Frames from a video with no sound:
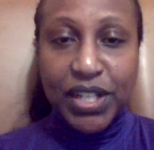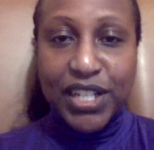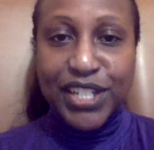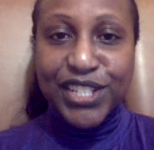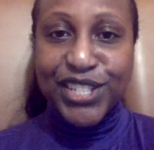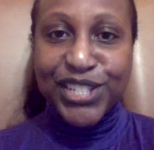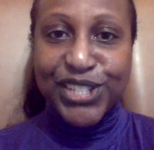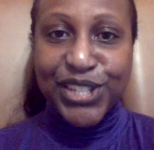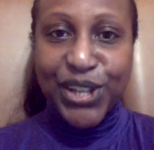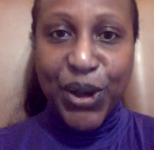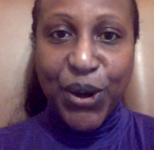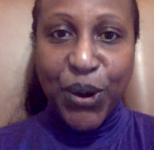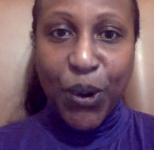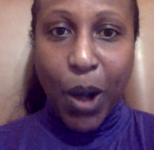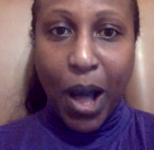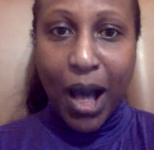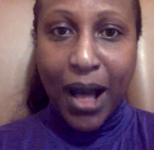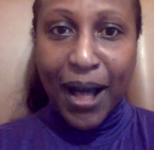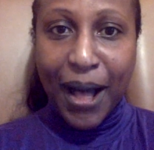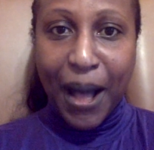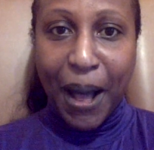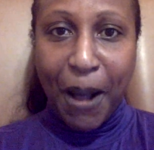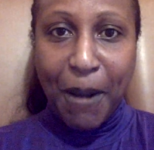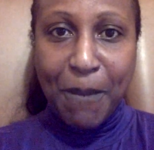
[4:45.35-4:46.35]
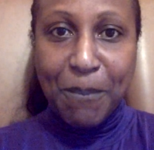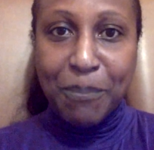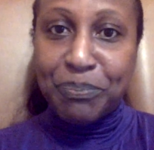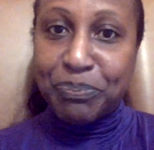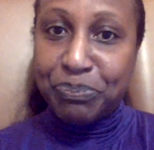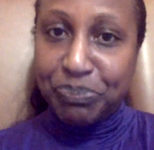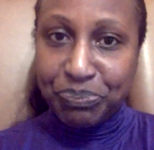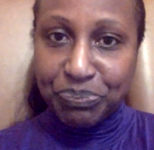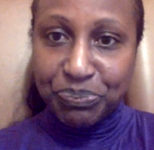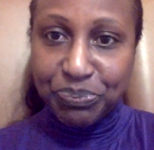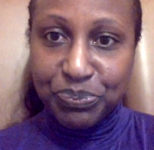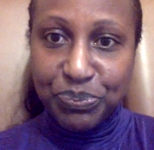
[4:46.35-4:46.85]
So, um,
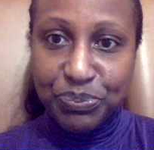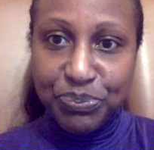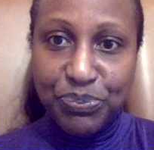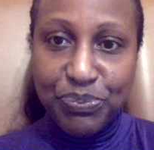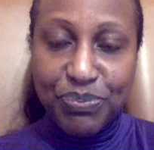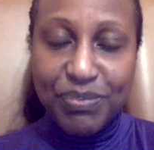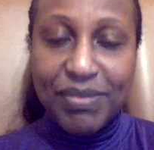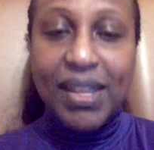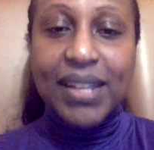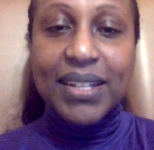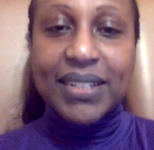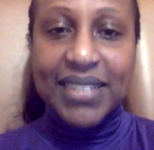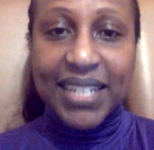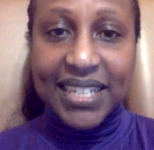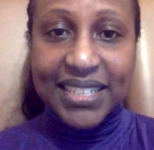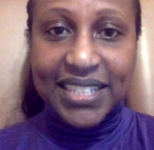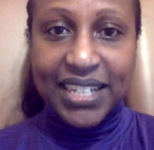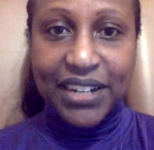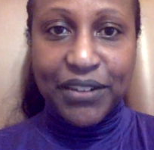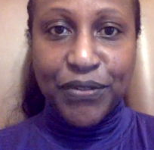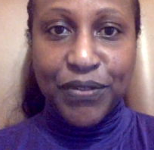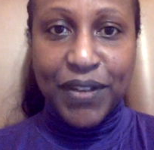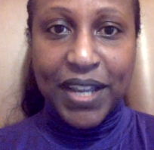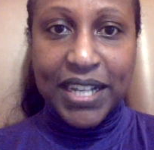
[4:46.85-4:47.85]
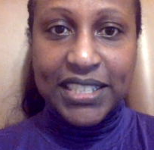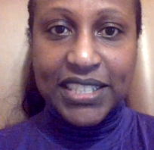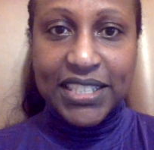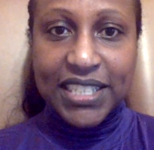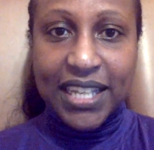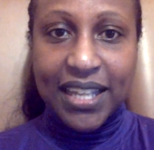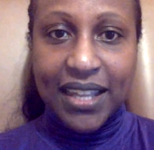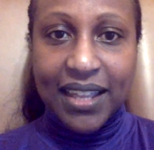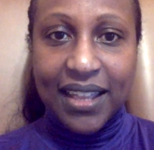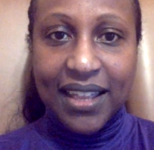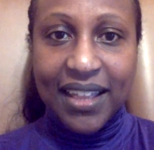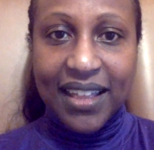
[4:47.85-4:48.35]
does it affect
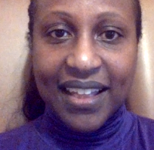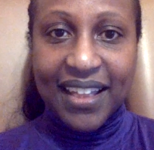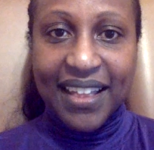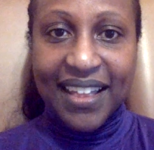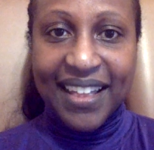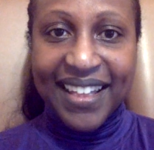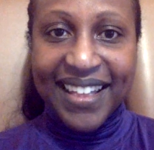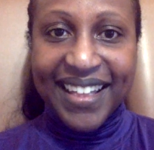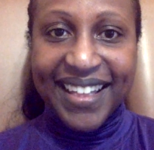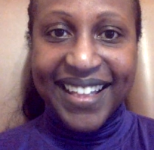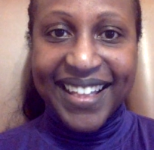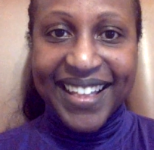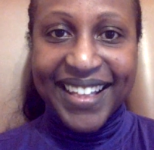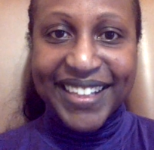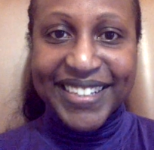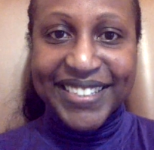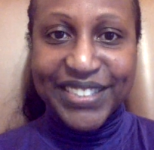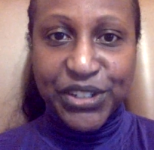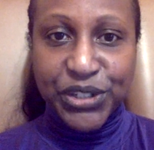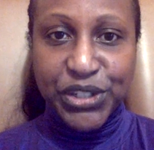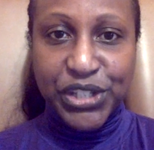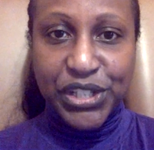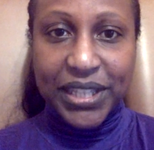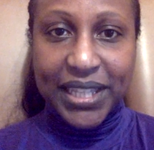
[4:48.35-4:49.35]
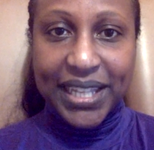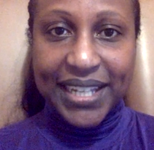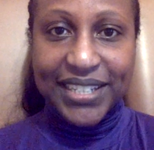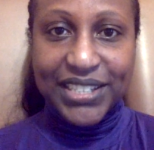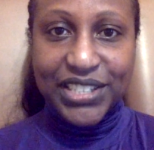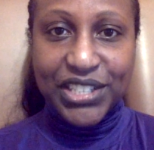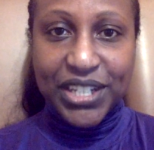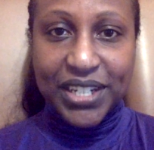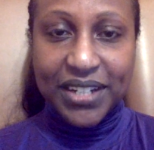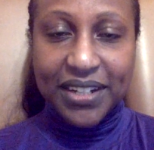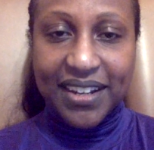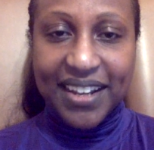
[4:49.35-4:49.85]

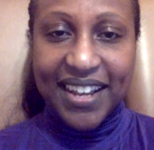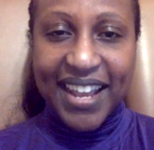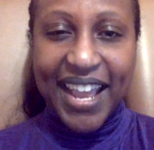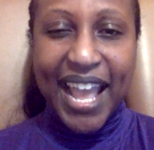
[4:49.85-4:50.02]
circulation?